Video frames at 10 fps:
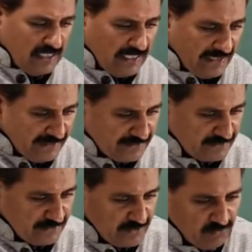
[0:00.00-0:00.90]

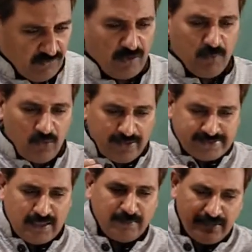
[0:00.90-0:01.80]
class for board
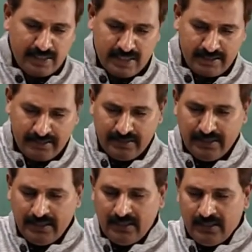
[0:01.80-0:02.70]
examination,